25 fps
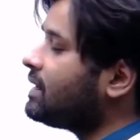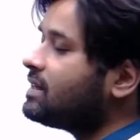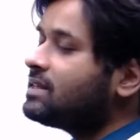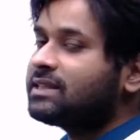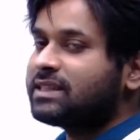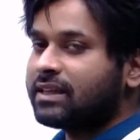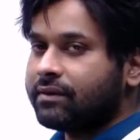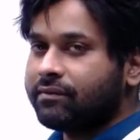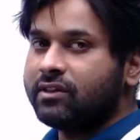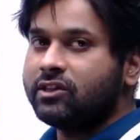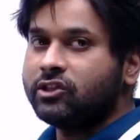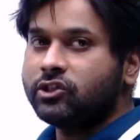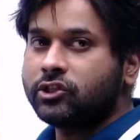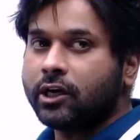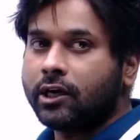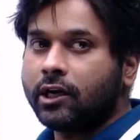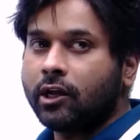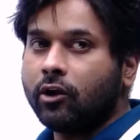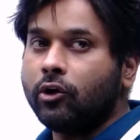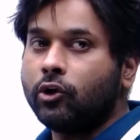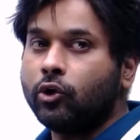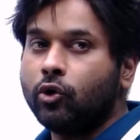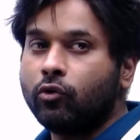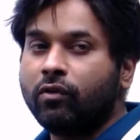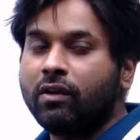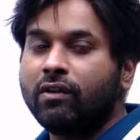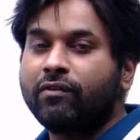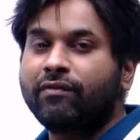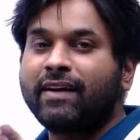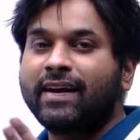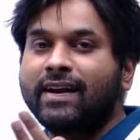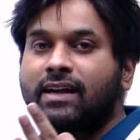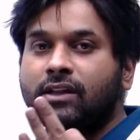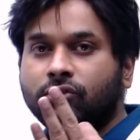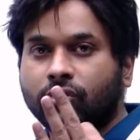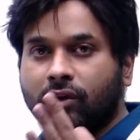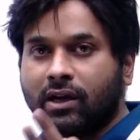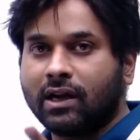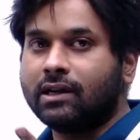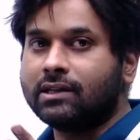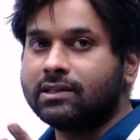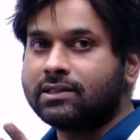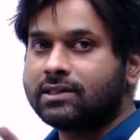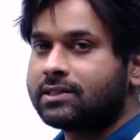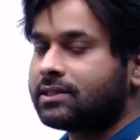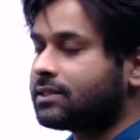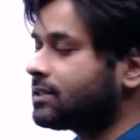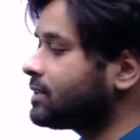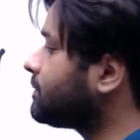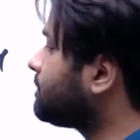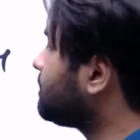7th schedule you will find three lists: